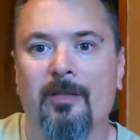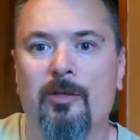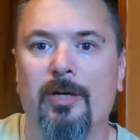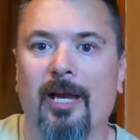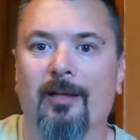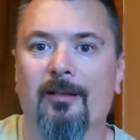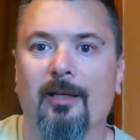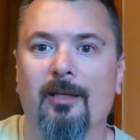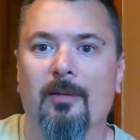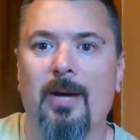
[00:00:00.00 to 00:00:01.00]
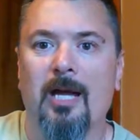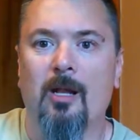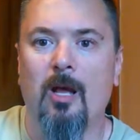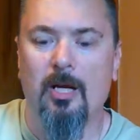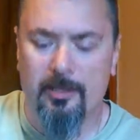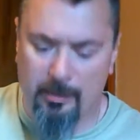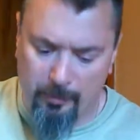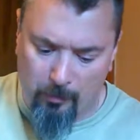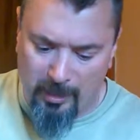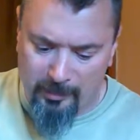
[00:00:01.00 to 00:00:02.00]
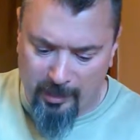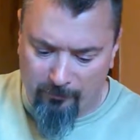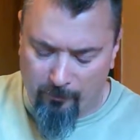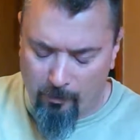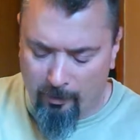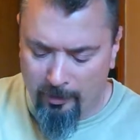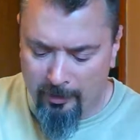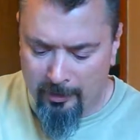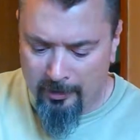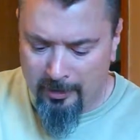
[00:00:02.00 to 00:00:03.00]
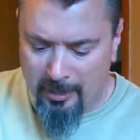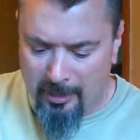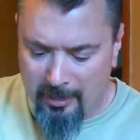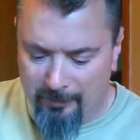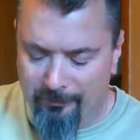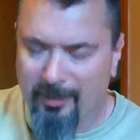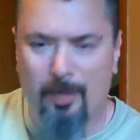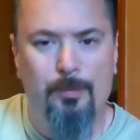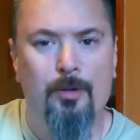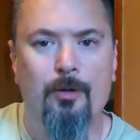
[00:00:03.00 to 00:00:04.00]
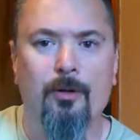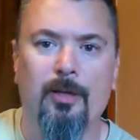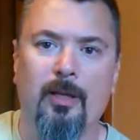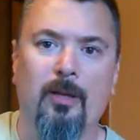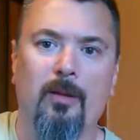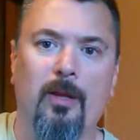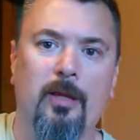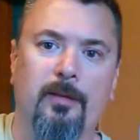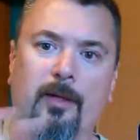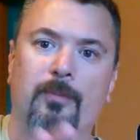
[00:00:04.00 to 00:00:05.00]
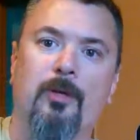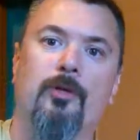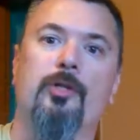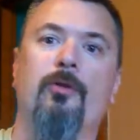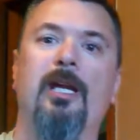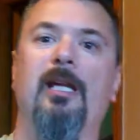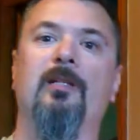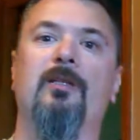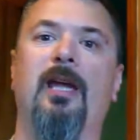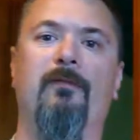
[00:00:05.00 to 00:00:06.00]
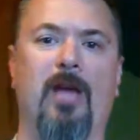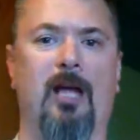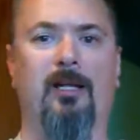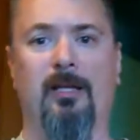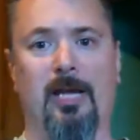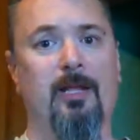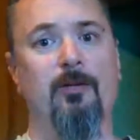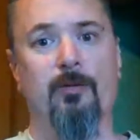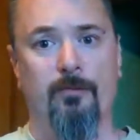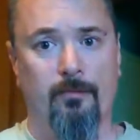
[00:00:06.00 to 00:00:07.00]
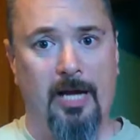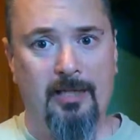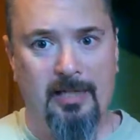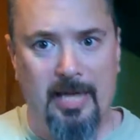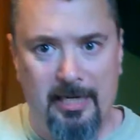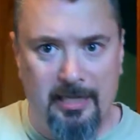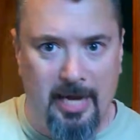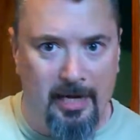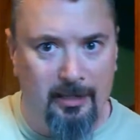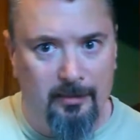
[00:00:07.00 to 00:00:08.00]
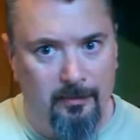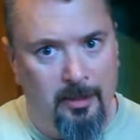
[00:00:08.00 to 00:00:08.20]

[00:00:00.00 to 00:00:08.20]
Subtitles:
So yeah, the monologue is something to watch out for. The computer screens, they've got, now this was from 1998,